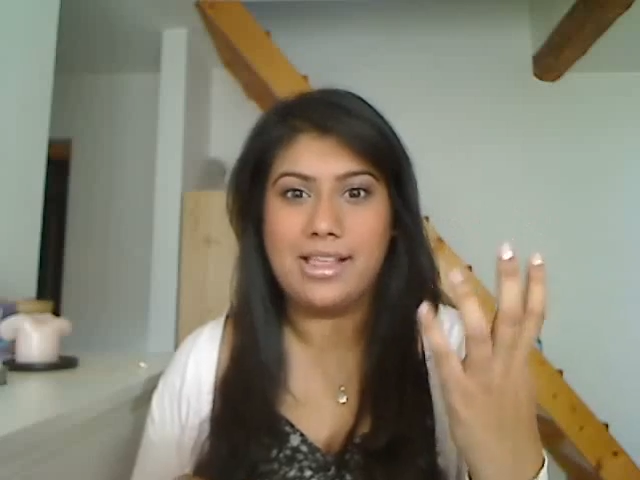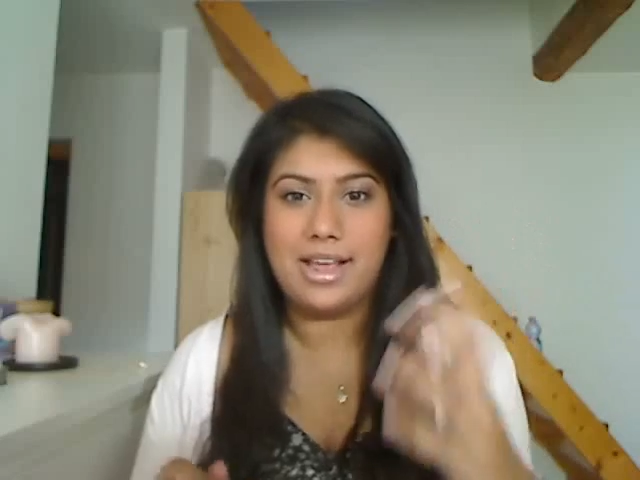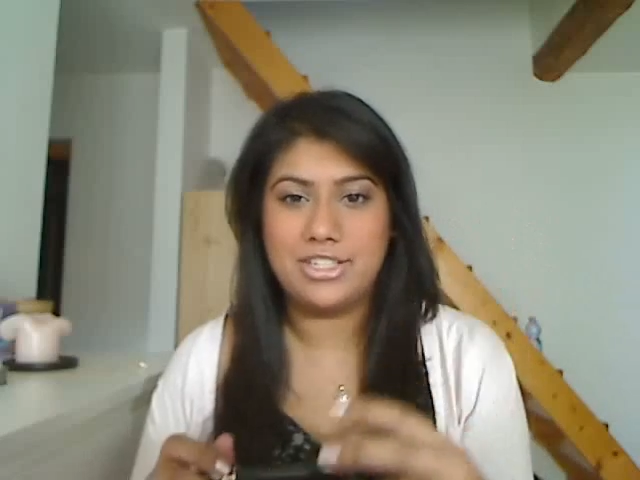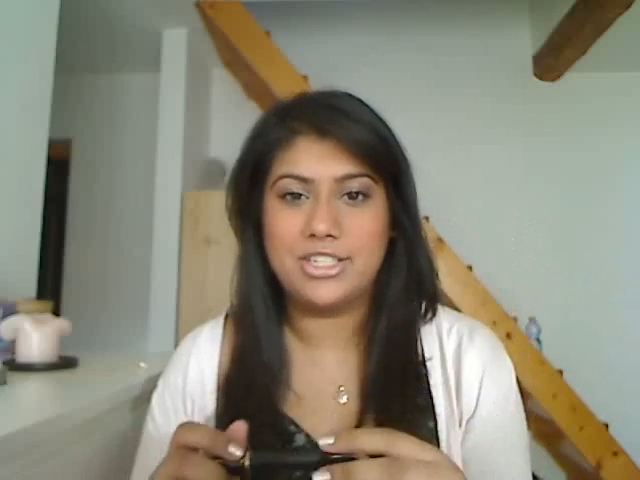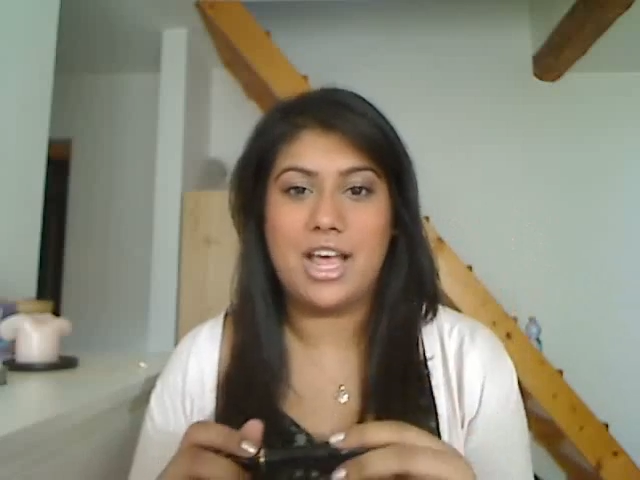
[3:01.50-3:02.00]

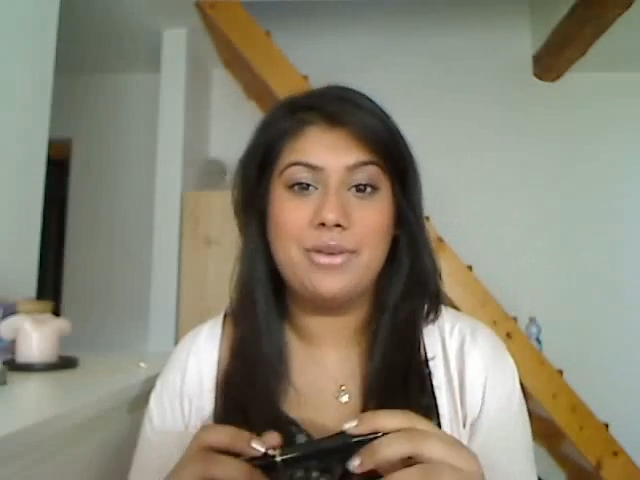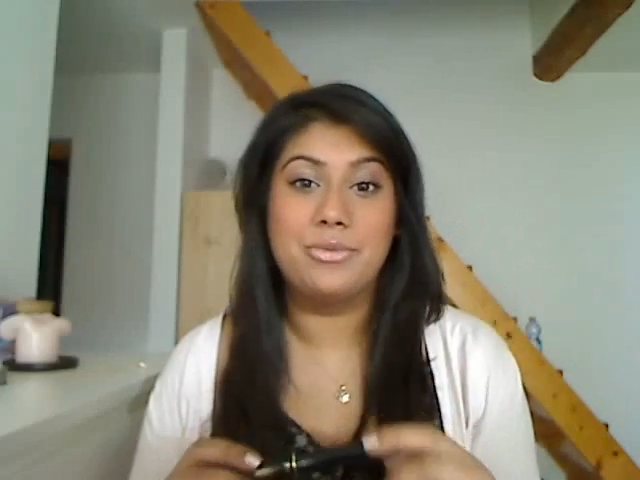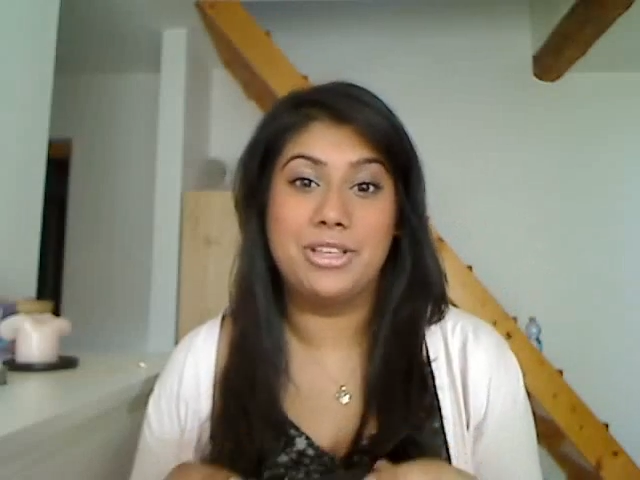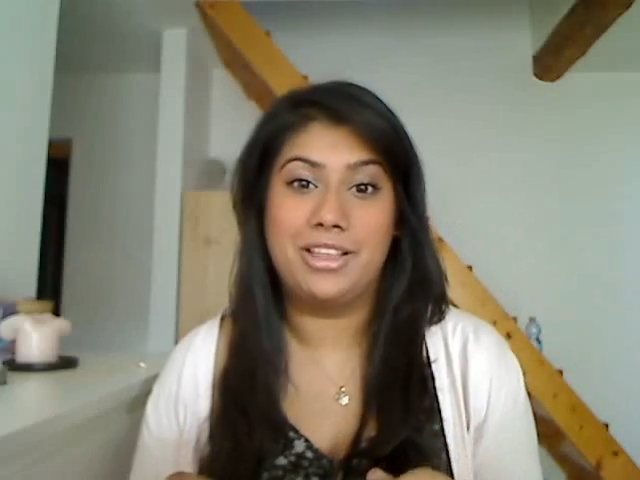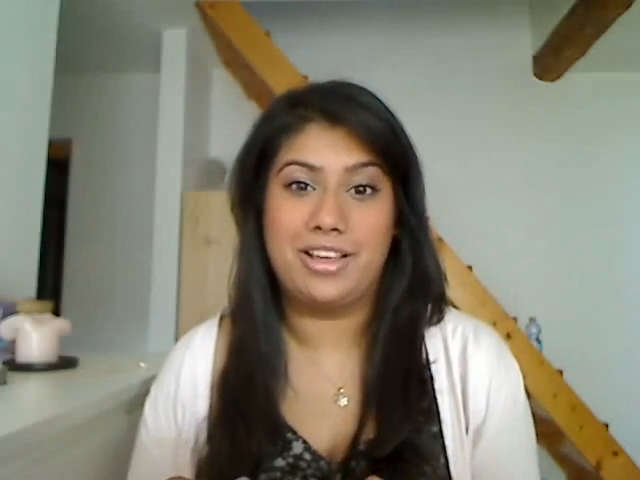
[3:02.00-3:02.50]
eyelashes. I
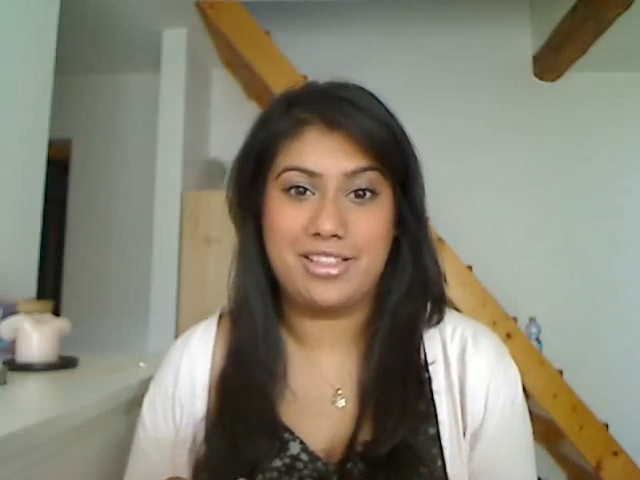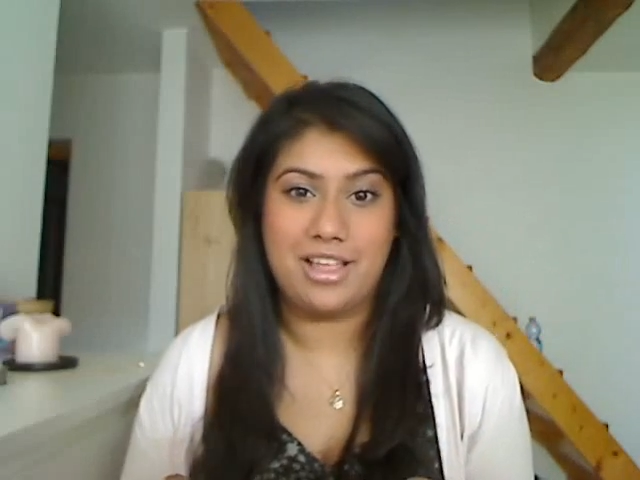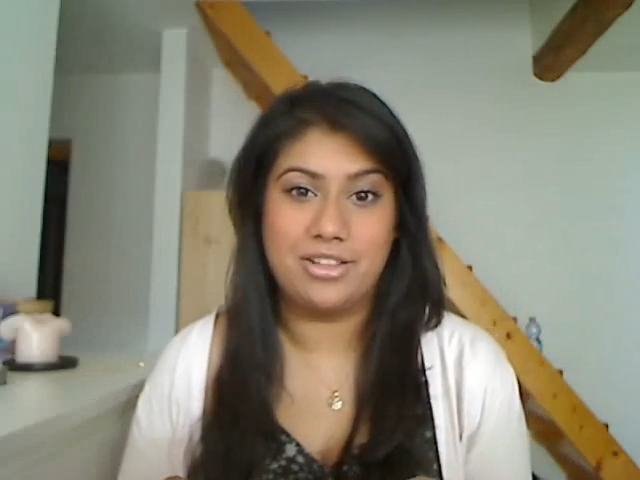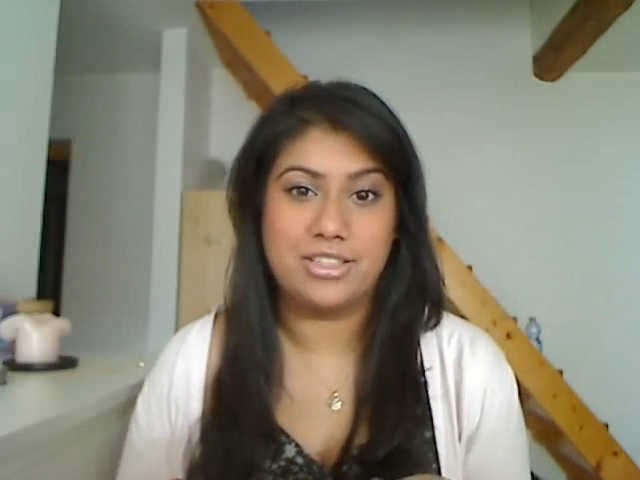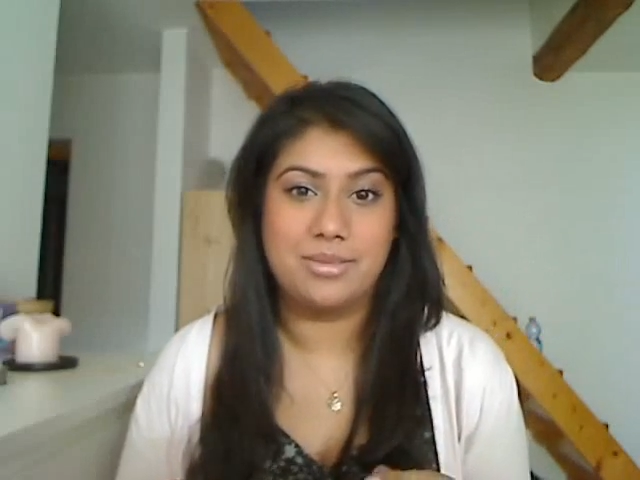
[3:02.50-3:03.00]
really like
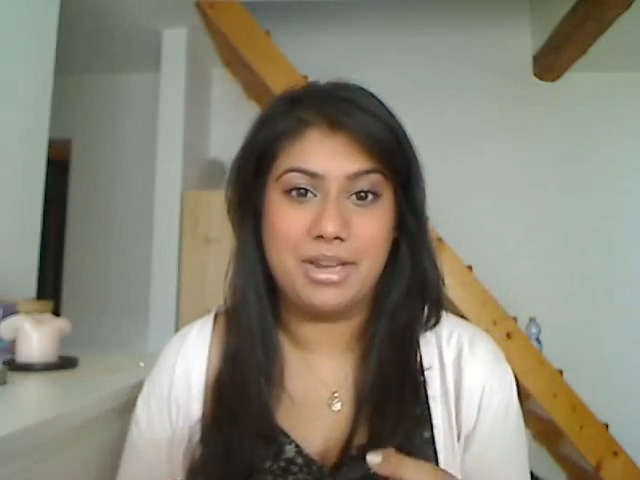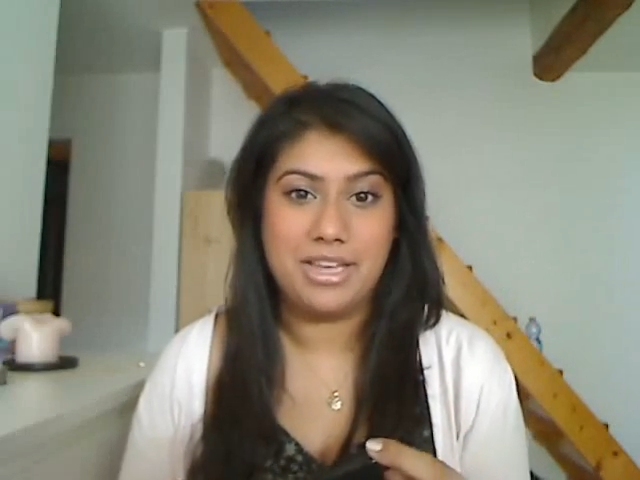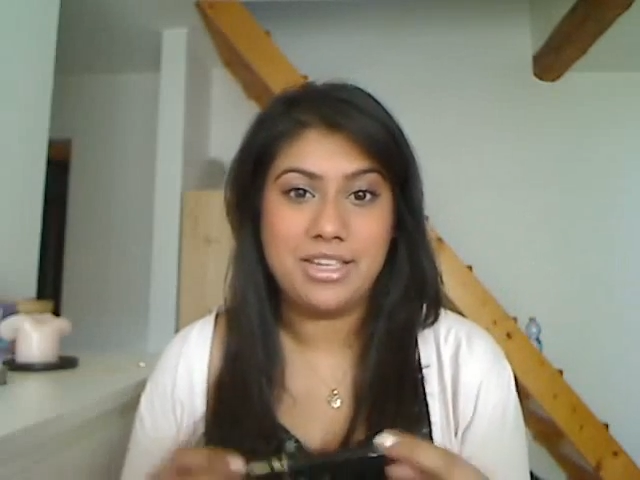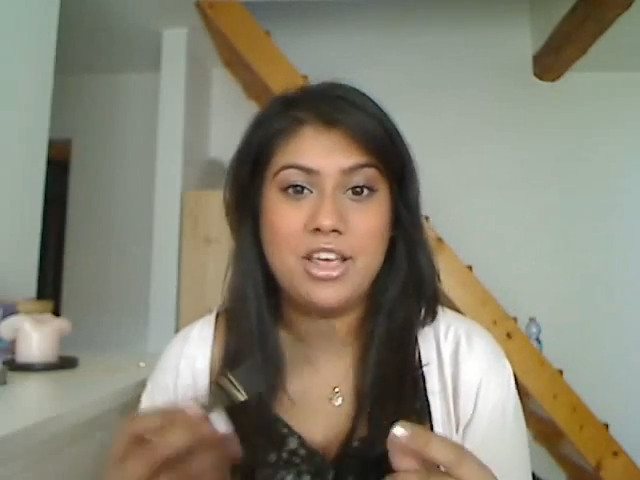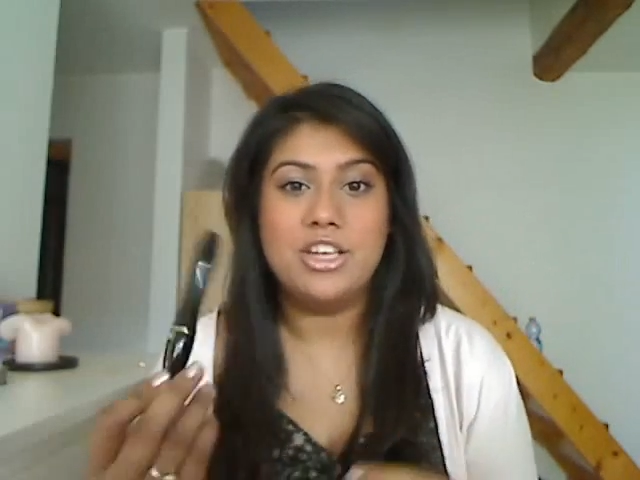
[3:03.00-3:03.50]
that look some
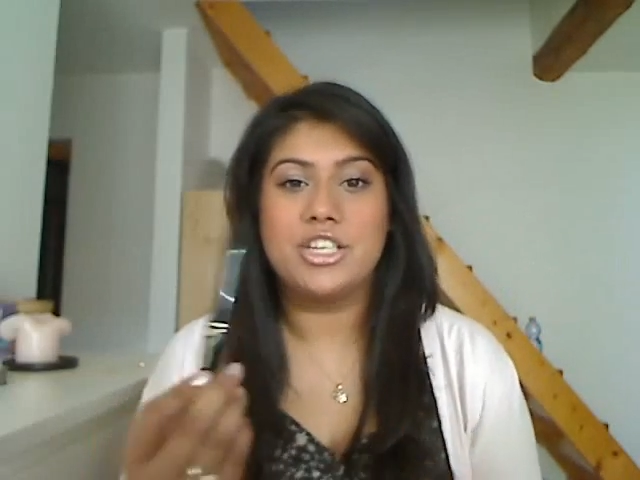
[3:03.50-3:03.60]
days.